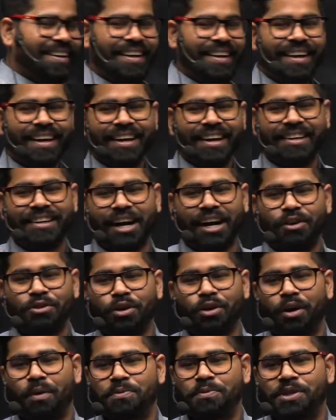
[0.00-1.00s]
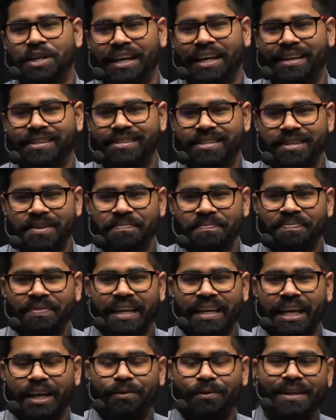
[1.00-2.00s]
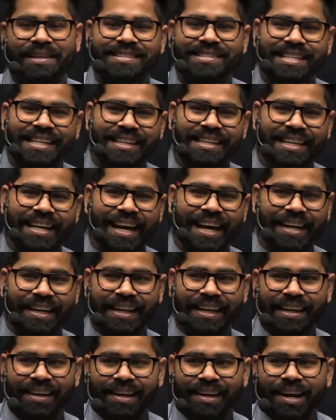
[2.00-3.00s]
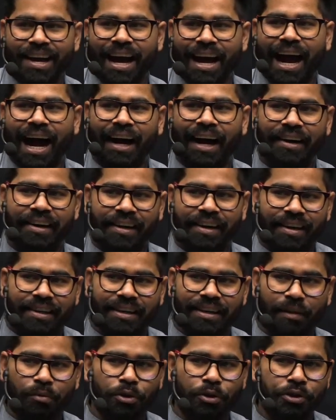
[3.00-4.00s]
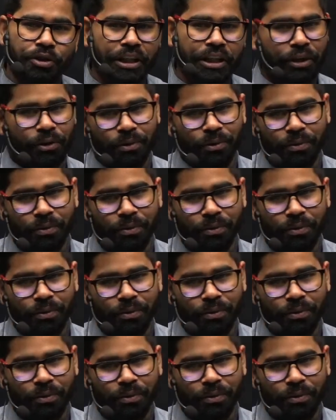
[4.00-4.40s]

Now the option is UNCTAD and WTO.